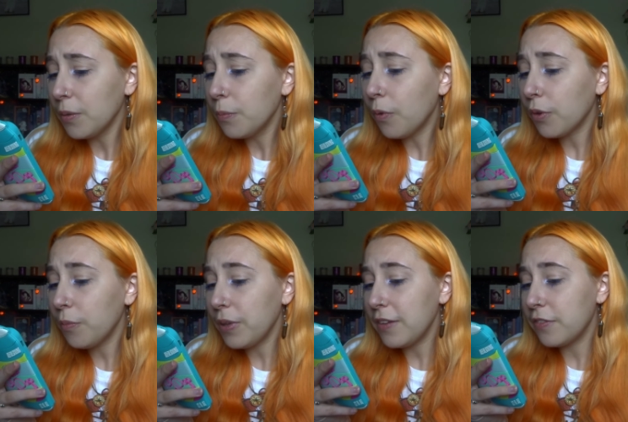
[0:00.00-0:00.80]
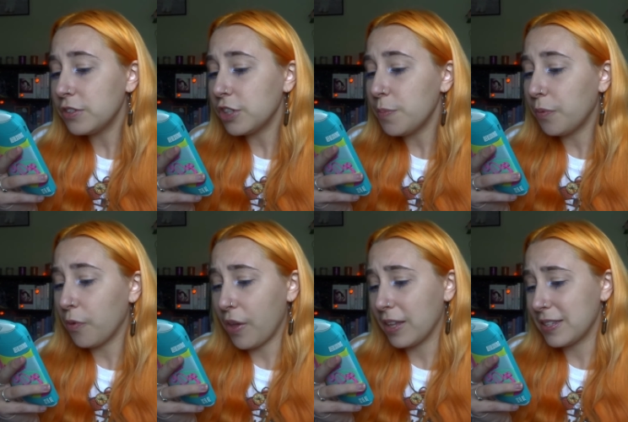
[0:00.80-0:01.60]
What can we even do
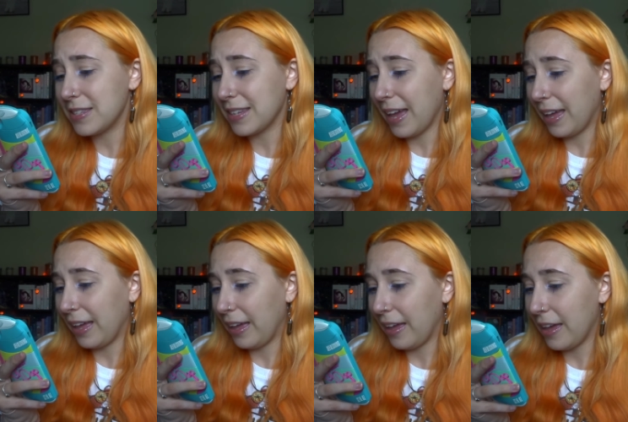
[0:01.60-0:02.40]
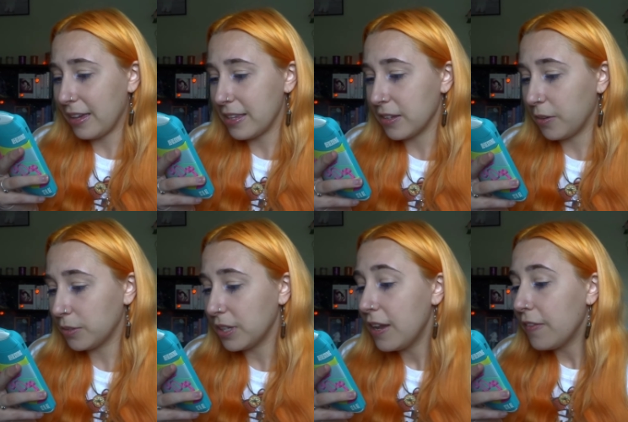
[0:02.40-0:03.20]
before the Huttons get here? Iggy
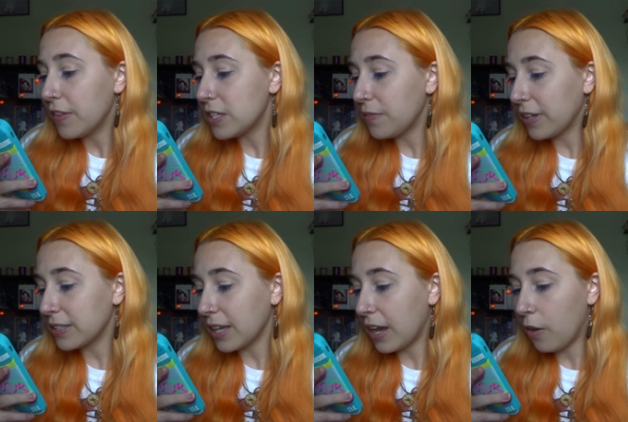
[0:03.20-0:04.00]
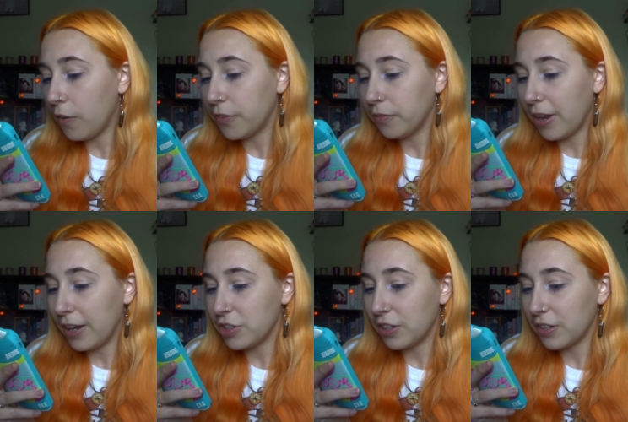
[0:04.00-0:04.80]
sulked. The Sphinx cat often
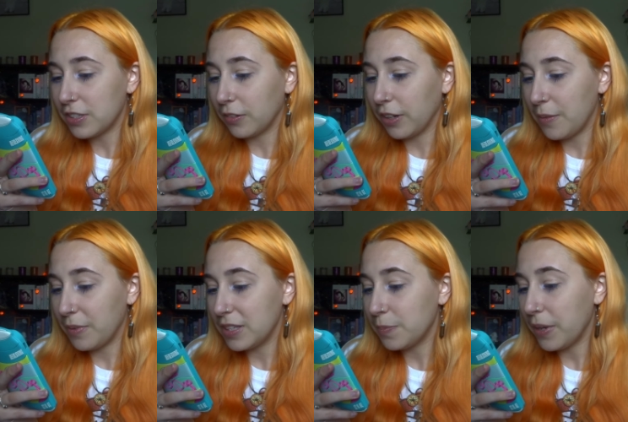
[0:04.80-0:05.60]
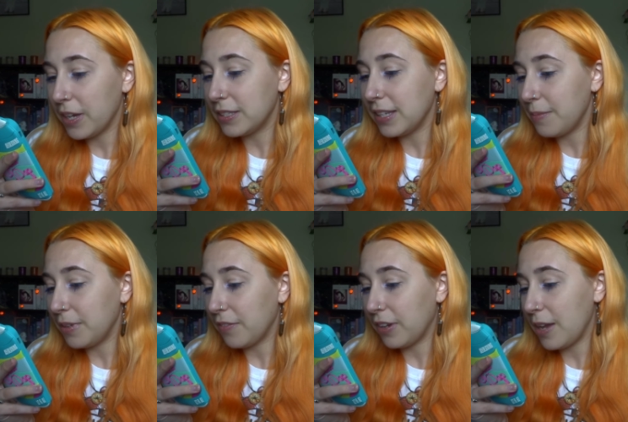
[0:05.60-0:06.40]
relished in disagreements, but it seemed
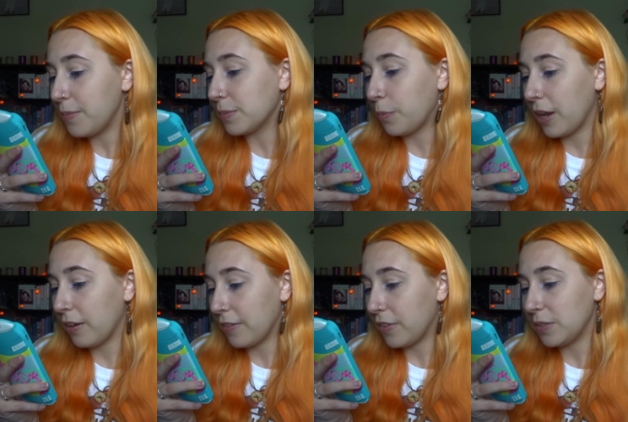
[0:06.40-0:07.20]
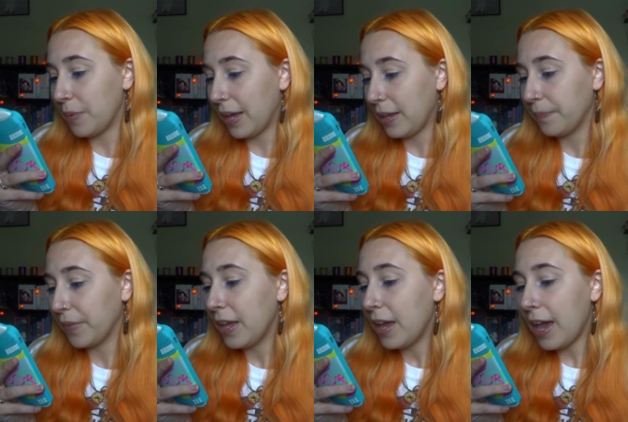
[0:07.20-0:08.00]
even he was weary of the debate.
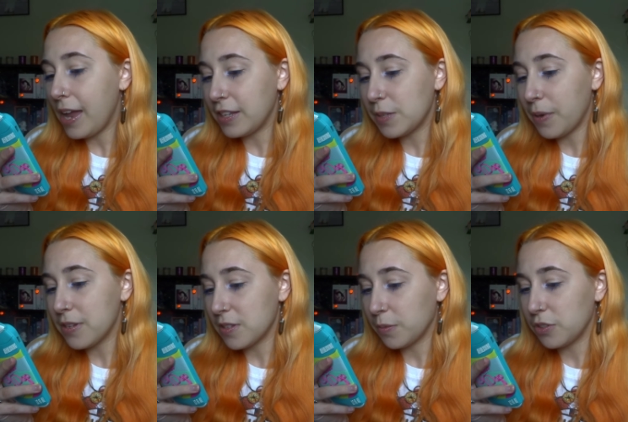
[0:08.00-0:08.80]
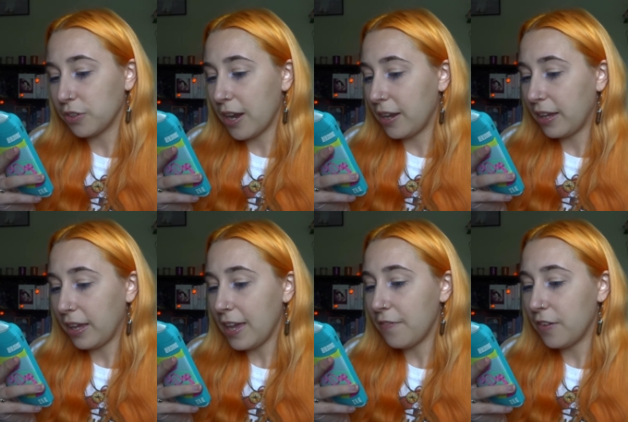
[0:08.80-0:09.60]
Aiden's presence was draining,
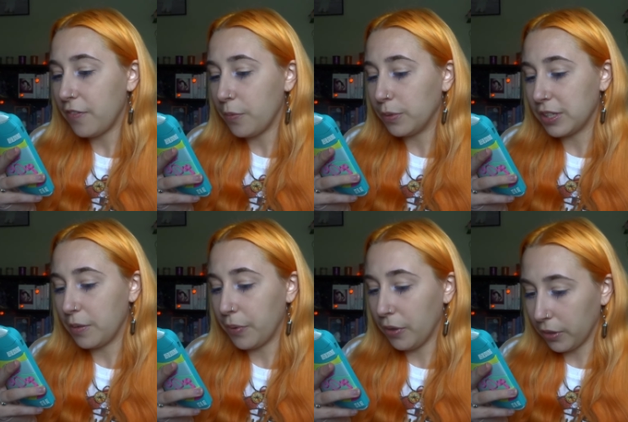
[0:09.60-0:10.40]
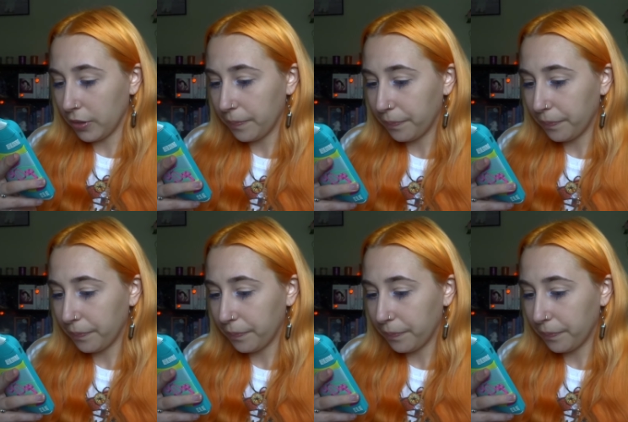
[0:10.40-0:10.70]
even if he was in a book.